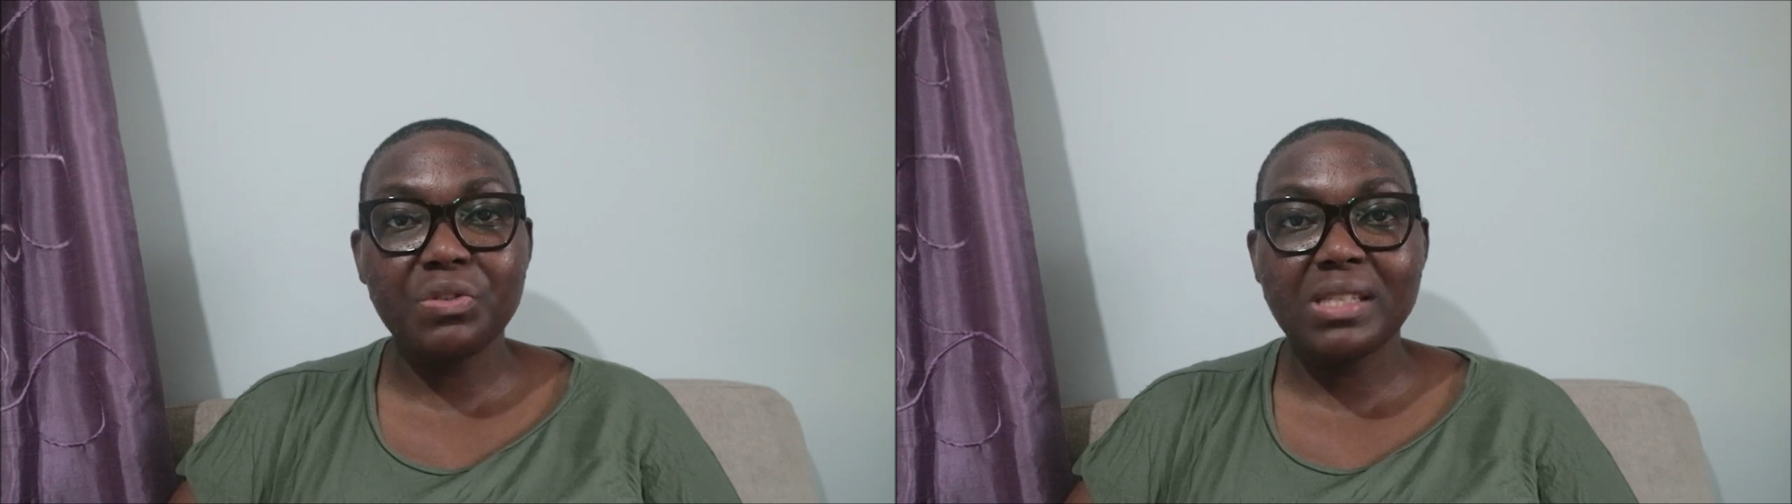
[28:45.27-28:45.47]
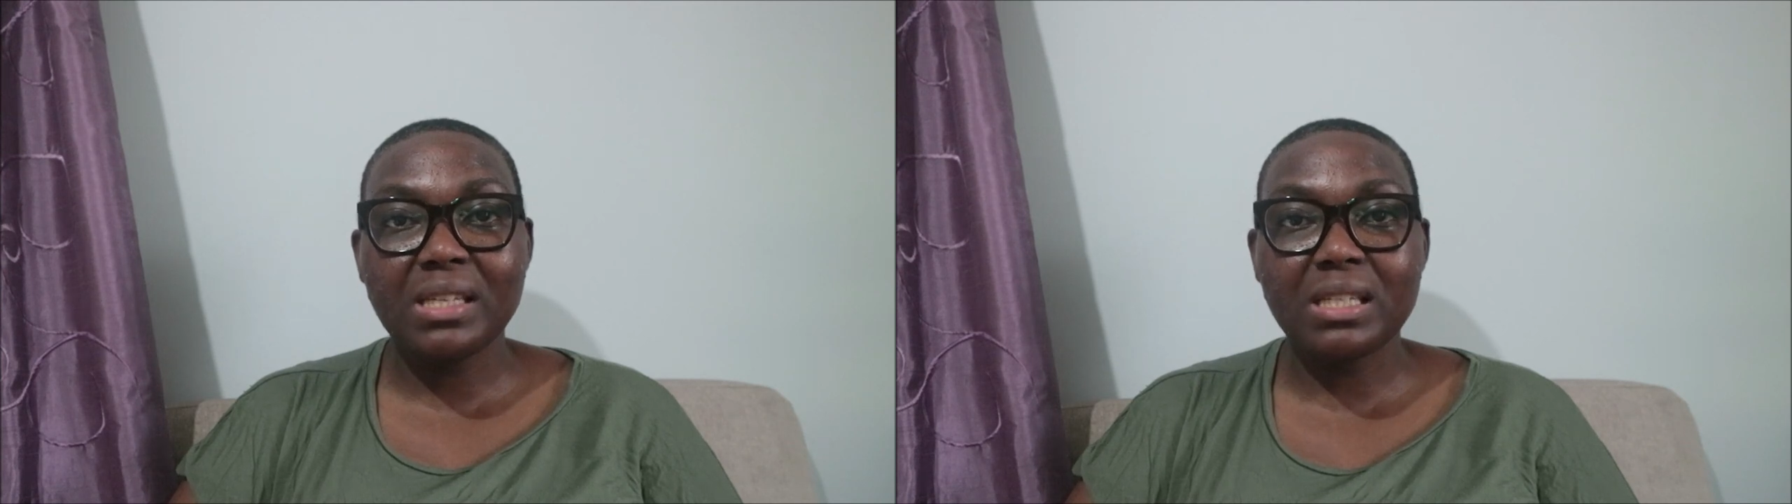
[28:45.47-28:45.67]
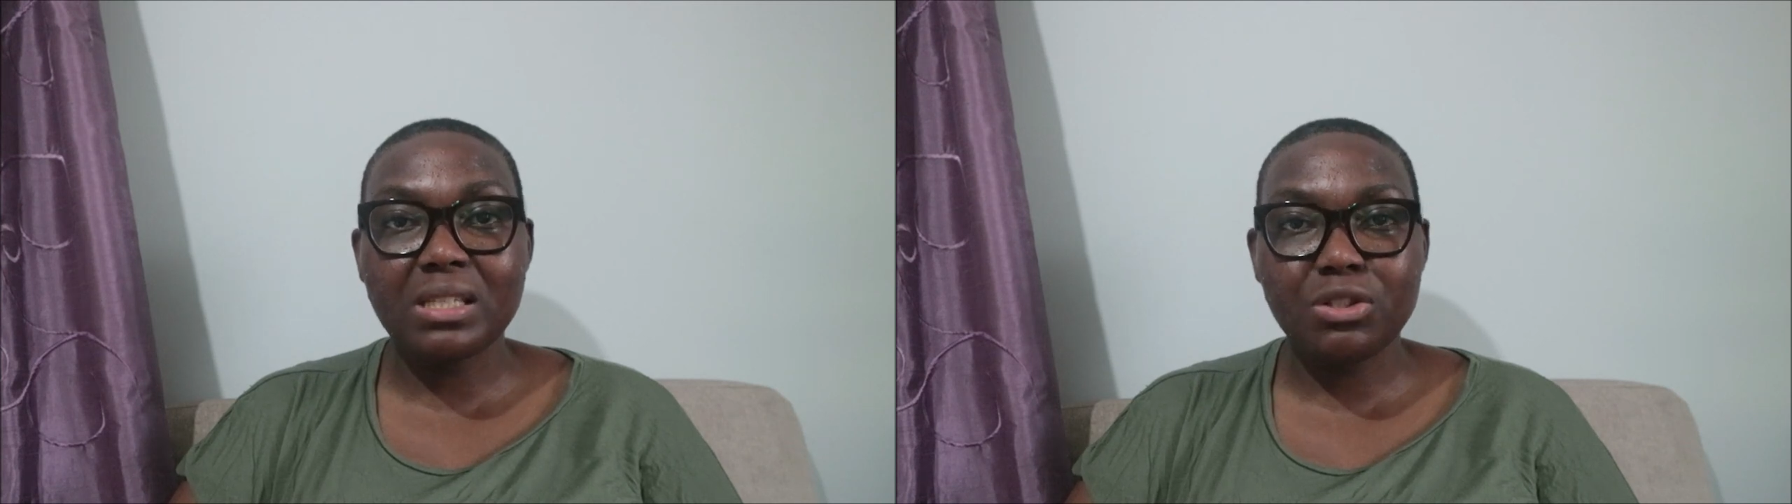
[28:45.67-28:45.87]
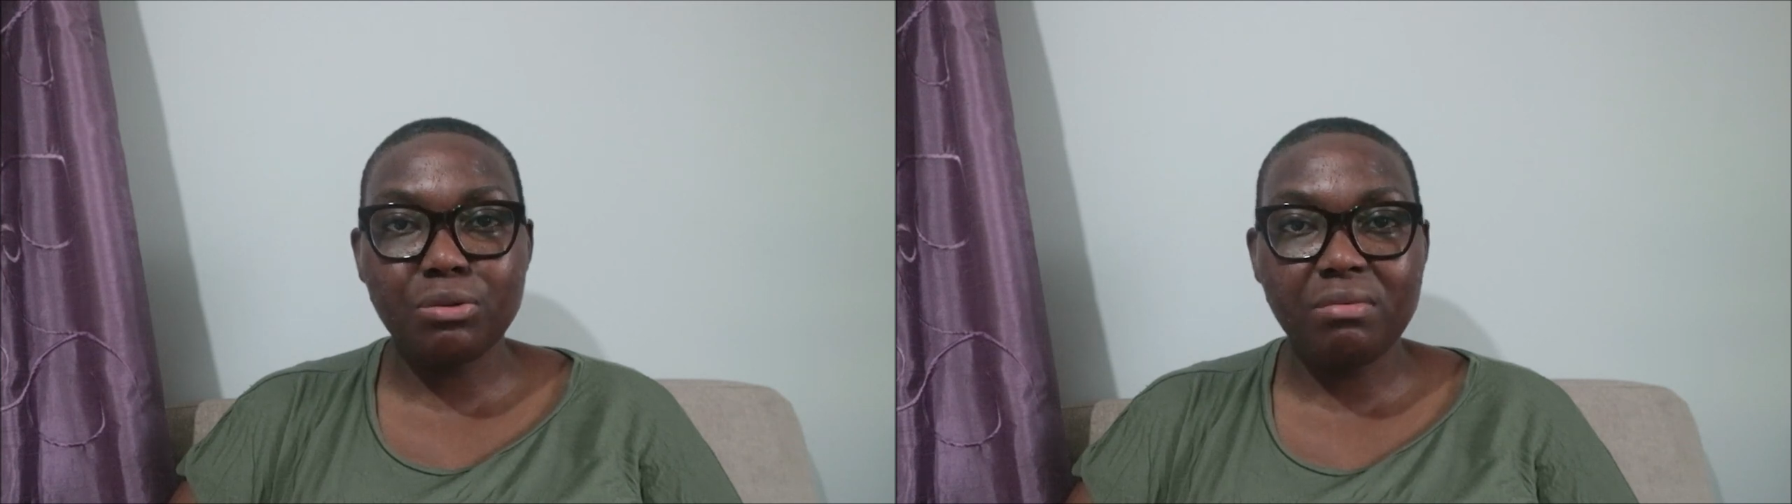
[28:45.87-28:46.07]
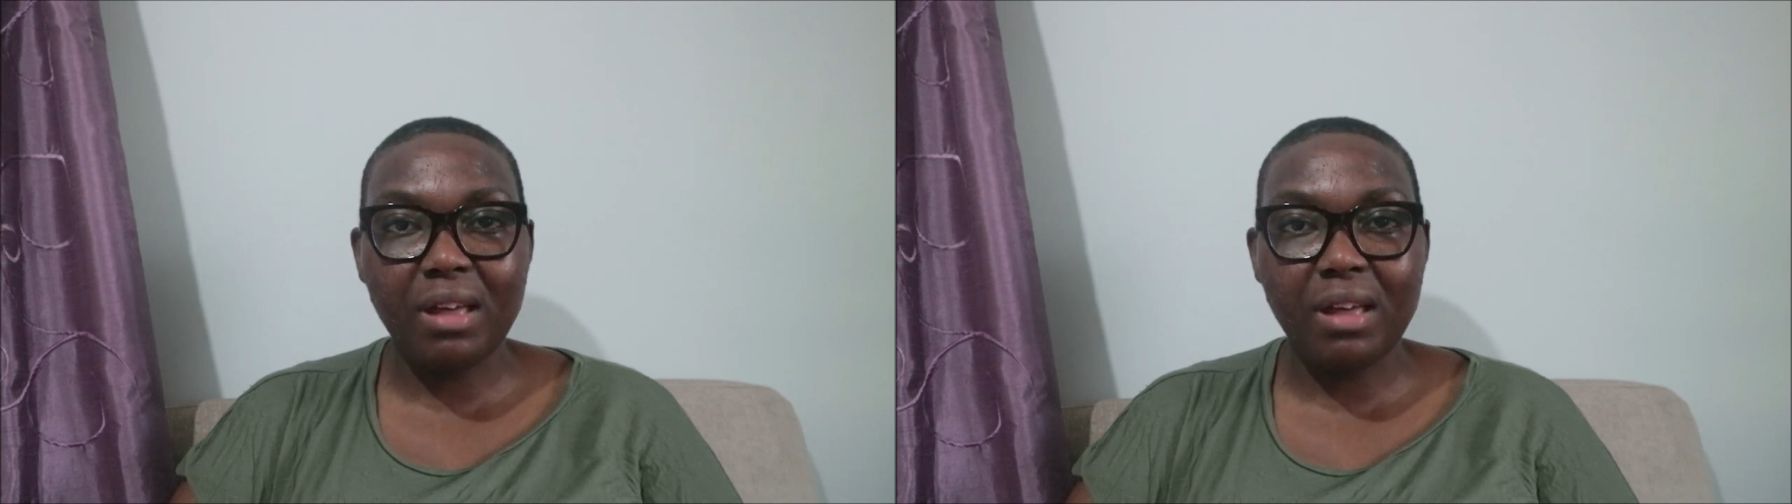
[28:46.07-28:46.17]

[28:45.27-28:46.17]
you send it to